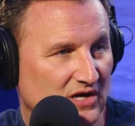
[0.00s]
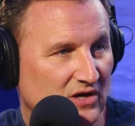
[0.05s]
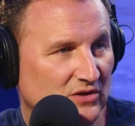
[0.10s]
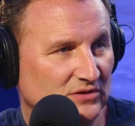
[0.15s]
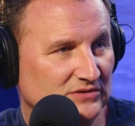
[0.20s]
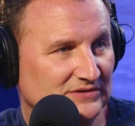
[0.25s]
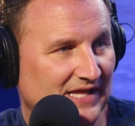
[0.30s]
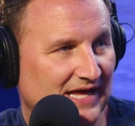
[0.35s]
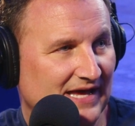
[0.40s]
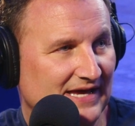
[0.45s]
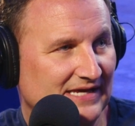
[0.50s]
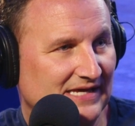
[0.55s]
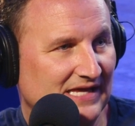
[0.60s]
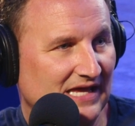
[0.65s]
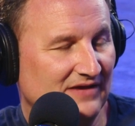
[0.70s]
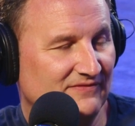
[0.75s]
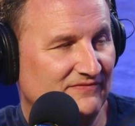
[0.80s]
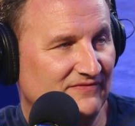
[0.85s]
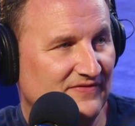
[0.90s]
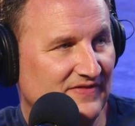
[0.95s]
So like
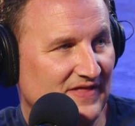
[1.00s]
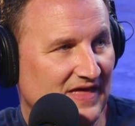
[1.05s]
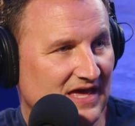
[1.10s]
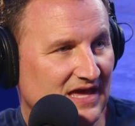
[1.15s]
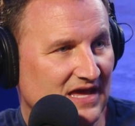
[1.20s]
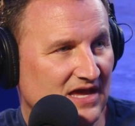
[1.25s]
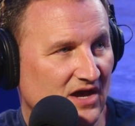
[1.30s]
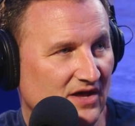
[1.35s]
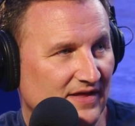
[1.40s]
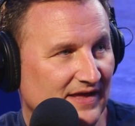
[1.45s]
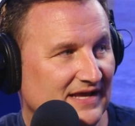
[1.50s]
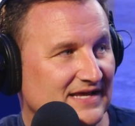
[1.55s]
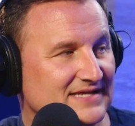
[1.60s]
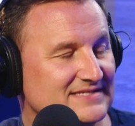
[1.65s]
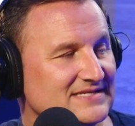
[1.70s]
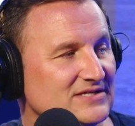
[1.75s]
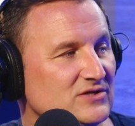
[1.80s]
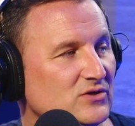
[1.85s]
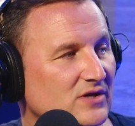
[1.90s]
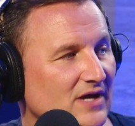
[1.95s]
if they
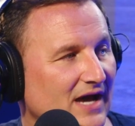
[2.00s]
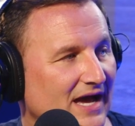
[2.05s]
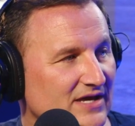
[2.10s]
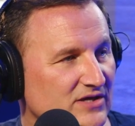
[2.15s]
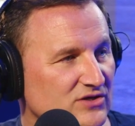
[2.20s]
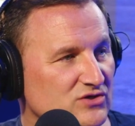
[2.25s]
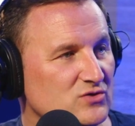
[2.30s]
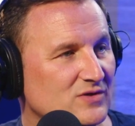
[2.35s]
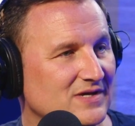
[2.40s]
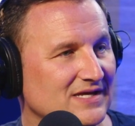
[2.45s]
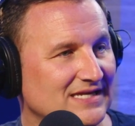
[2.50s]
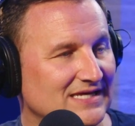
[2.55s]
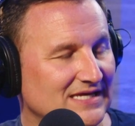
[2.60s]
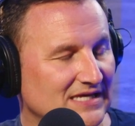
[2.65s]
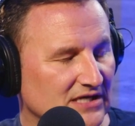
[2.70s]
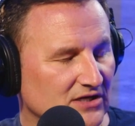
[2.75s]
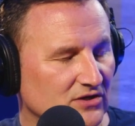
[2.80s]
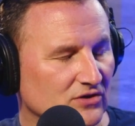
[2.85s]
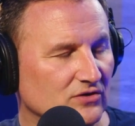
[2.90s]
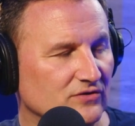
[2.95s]
because you can
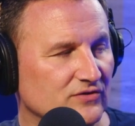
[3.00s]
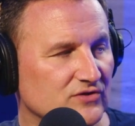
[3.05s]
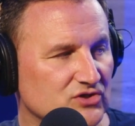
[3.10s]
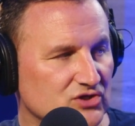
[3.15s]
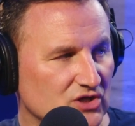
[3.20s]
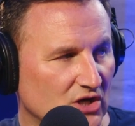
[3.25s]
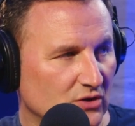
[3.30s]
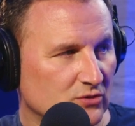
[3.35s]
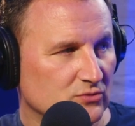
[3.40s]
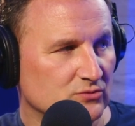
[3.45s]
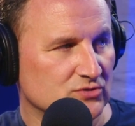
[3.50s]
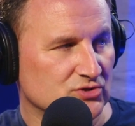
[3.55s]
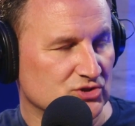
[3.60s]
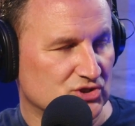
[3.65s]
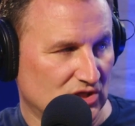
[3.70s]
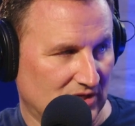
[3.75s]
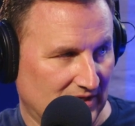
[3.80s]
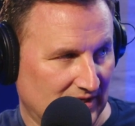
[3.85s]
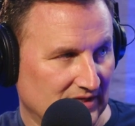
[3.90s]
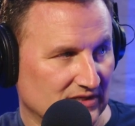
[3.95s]
hear the tone
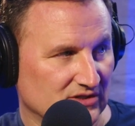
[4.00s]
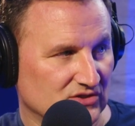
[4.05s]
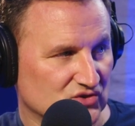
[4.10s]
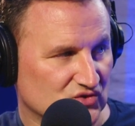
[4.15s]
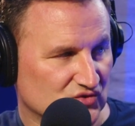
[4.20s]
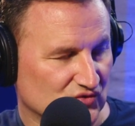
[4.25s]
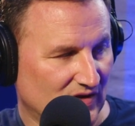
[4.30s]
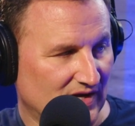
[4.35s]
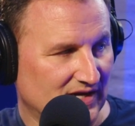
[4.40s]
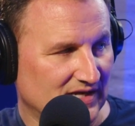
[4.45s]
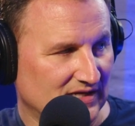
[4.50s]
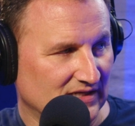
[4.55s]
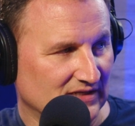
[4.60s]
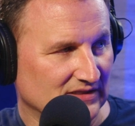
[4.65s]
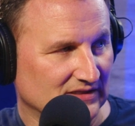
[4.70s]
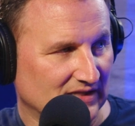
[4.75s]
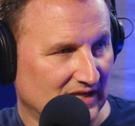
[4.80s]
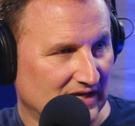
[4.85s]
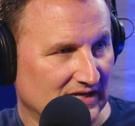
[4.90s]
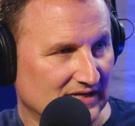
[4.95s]
change,
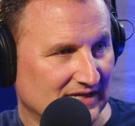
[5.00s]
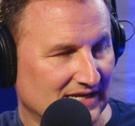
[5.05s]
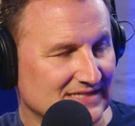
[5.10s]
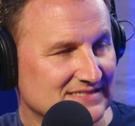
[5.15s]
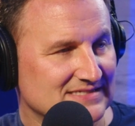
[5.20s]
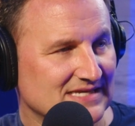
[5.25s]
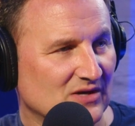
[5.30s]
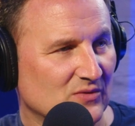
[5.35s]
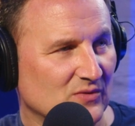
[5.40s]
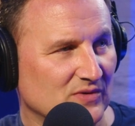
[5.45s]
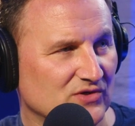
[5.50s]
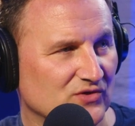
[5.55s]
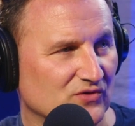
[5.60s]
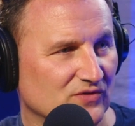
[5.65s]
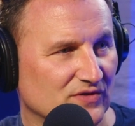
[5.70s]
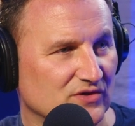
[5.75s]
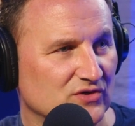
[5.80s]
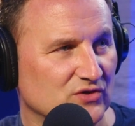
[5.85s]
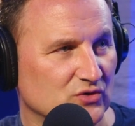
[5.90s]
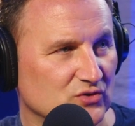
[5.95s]
right? Like it's like when you're
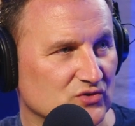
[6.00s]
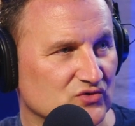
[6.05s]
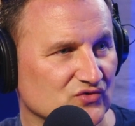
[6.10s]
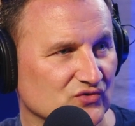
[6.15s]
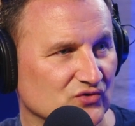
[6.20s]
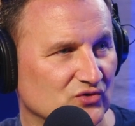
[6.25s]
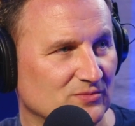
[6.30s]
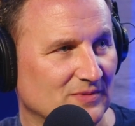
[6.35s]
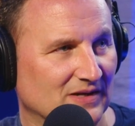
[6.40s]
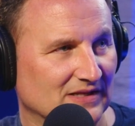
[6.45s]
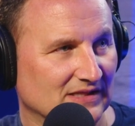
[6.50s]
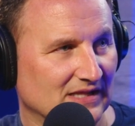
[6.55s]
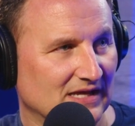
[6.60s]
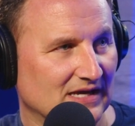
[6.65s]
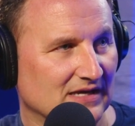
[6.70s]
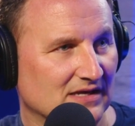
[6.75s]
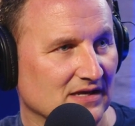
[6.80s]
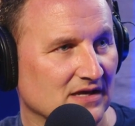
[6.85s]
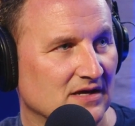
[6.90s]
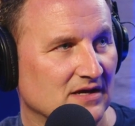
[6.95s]
in the newsroom and
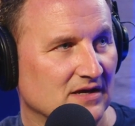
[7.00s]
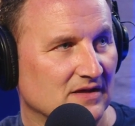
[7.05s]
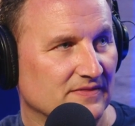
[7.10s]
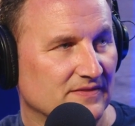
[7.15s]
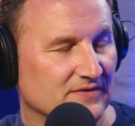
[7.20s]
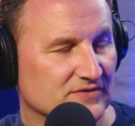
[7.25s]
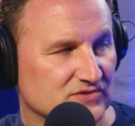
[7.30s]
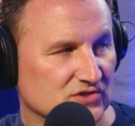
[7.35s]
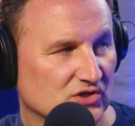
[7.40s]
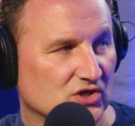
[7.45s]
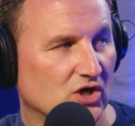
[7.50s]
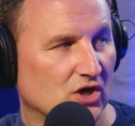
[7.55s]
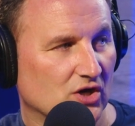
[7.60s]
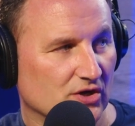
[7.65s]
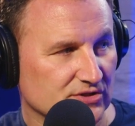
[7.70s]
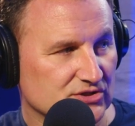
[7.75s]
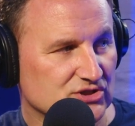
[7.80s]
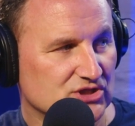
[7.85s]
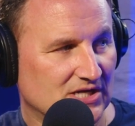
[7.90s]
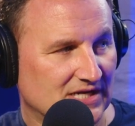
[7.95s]
like there's a
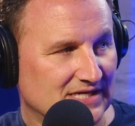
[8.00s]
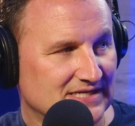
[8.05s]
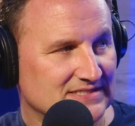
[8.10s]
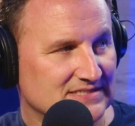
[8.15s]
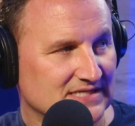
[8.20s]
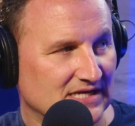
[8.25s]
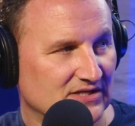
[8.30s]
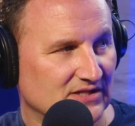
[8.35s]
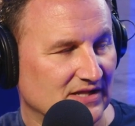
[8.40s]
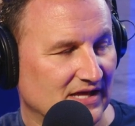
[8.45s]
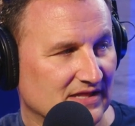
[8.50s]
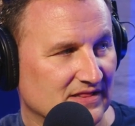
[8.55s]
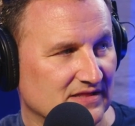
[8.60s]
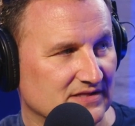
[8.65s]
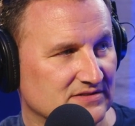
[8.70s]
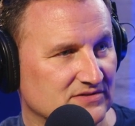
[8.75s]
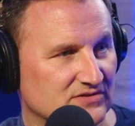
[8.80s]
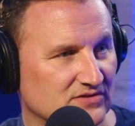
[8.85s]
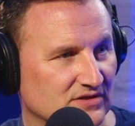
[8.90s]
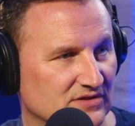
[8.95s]
car chase and like
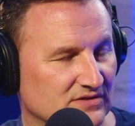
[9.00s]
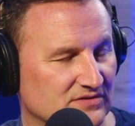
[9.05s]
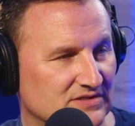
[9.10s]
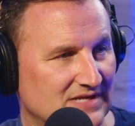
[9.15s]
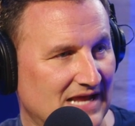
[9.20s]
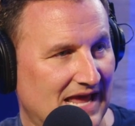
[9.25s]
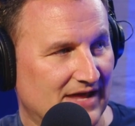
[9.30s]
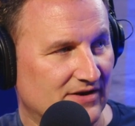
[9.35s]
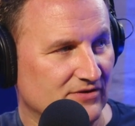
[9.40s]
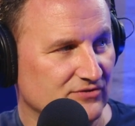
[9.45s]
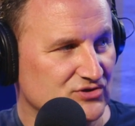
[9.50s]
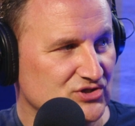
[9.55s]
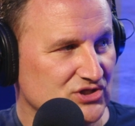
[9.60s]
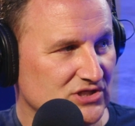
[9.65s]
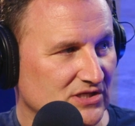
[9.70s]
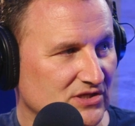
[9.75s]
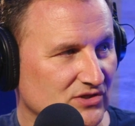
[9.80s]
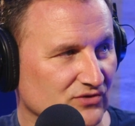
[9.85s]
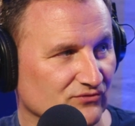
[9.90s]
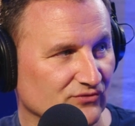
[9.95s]
the
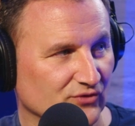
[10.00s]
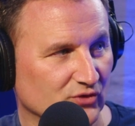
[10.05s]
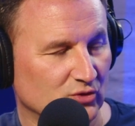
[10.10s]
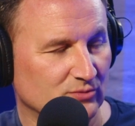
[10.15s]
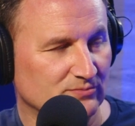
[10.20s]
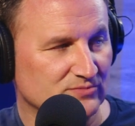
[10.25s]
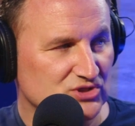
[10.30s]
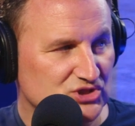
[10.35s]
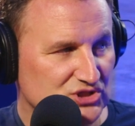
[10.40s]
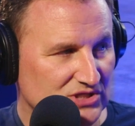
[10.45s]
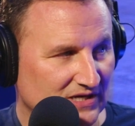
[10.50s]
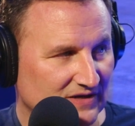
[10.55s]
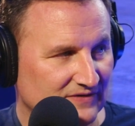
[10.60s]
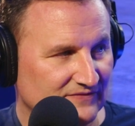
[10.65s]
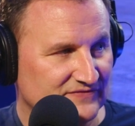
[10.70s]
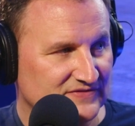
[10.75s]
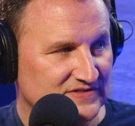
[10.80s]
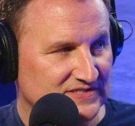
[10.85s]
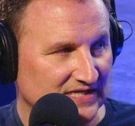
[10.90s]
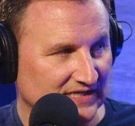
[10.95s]
energy in the room
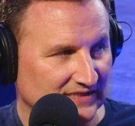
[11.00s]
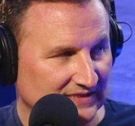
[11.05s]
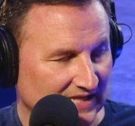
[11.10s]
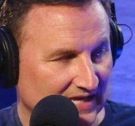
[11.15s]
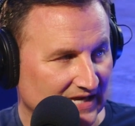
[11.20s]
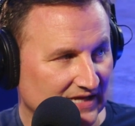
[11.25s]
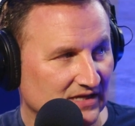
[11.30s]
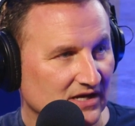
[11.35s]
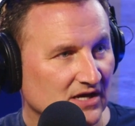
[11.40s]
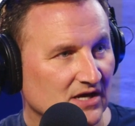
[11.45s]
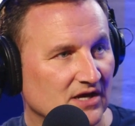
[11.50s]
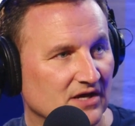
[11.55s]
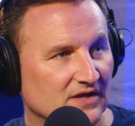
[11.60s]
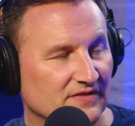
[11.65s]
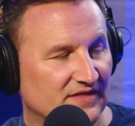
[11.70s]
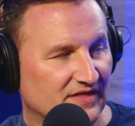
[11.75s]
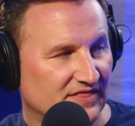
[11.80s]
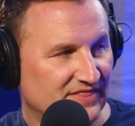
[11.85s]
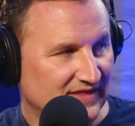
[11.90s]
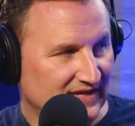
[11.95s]
shifts and like
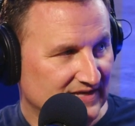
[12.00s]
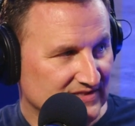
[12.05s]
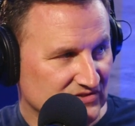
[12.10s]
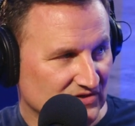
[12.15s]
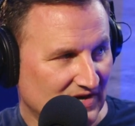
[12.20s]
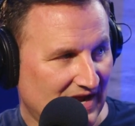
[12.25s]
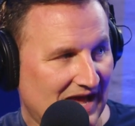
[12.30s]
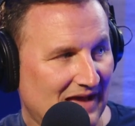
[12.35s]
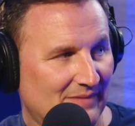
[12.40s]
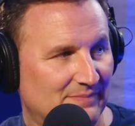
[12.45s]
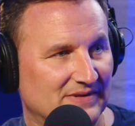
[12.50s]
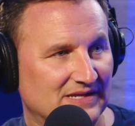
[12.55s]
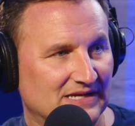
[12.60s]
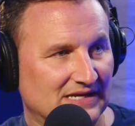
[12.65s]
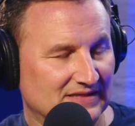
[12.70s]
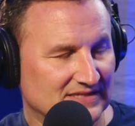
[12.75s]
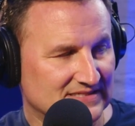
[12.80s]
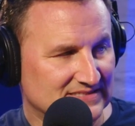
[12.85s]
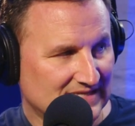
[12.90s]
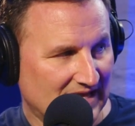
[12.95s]
the things are
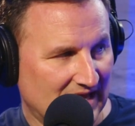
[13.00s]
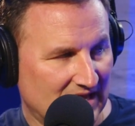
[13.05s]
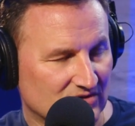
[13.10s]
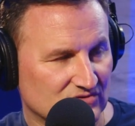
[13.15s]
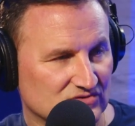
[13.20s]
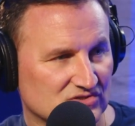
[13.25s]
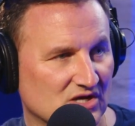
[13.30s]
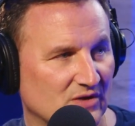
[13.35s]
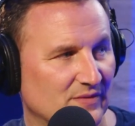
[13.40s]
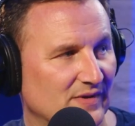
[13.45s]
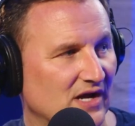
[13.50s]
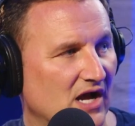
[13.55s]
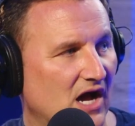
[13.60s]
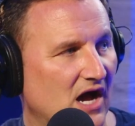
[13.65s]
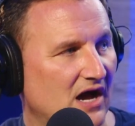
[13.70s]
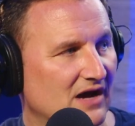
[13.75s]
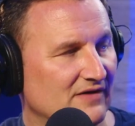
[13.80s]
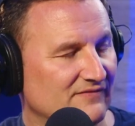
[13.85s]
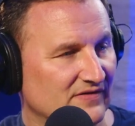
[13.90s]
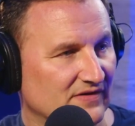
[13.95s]
happening and the scanner's going
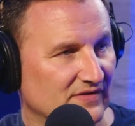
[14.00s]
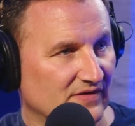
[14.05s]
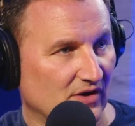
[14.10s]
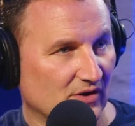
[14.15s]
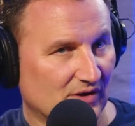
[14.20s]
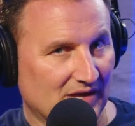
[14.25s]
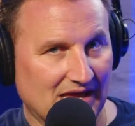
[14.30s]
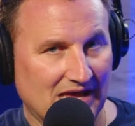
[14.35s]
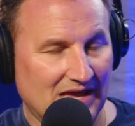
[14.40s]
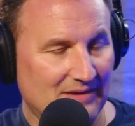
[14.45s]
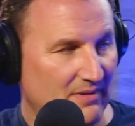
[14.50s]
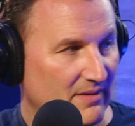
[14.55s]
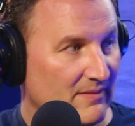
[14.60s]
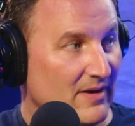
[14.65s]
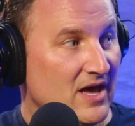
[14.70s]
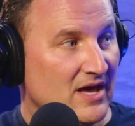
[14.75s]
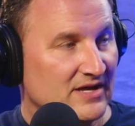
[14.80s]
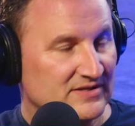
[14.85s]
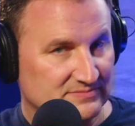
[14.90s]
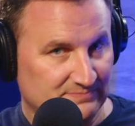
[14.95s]
off and but
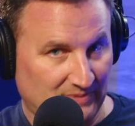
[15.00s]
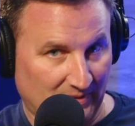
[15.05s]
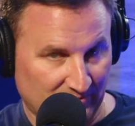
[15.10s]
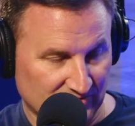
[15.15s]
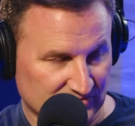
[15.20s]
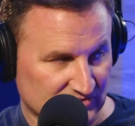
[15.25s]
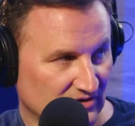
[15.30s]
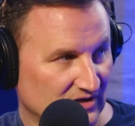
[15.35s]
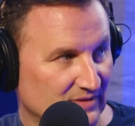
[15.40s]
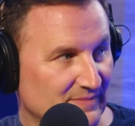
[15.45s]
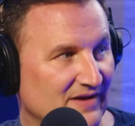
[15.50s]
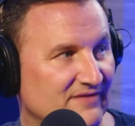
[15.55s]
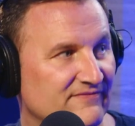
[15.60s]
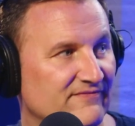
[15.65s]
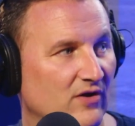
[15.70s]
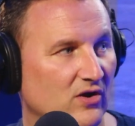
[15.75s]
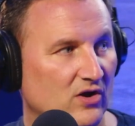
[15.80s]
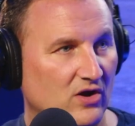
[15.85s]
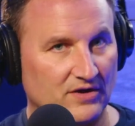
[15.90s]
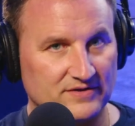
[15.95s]
people are trying to make
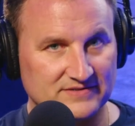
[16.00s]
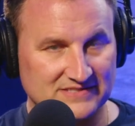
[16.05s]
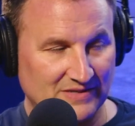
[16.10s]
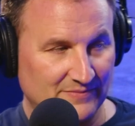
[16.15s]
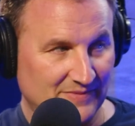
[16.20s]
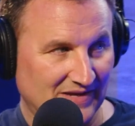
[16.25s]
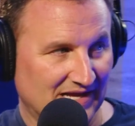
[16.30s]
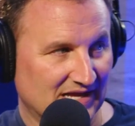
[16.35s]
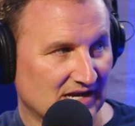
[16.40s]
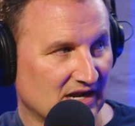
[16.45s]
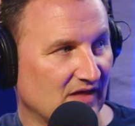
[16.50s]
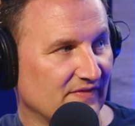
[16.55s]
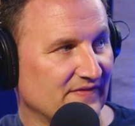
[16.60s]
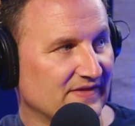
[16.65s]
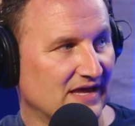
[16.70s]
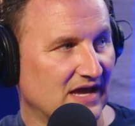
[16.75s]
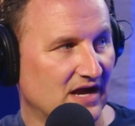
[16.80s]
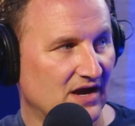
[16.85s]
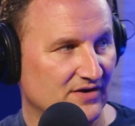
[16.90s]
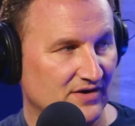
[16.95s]
phone calls. Can we get on
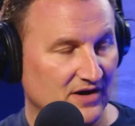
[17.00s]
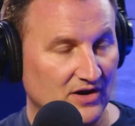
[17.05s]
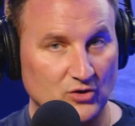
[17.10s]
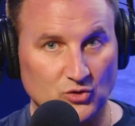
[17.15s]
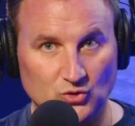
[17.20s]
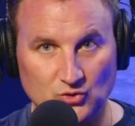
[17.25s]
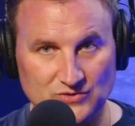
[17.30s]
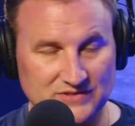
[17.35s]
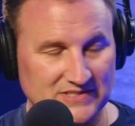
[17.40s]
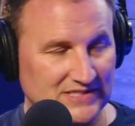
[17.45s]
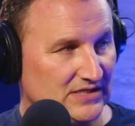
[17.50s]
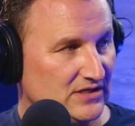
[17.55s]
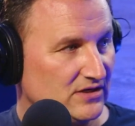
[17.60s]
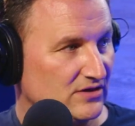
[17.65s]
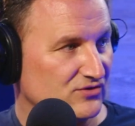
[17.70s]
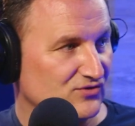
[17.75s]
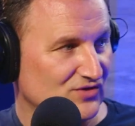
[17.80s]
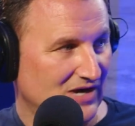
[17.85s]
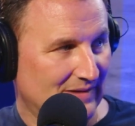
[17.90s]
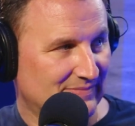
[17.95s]
the air? Who's
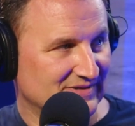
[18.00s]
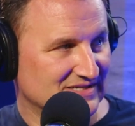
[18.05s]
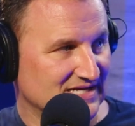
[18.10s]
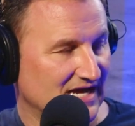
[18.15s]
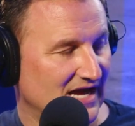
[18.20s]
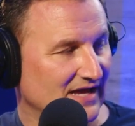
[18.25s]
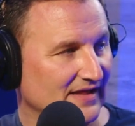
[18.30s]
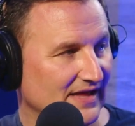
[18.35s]
here? Grab a tie.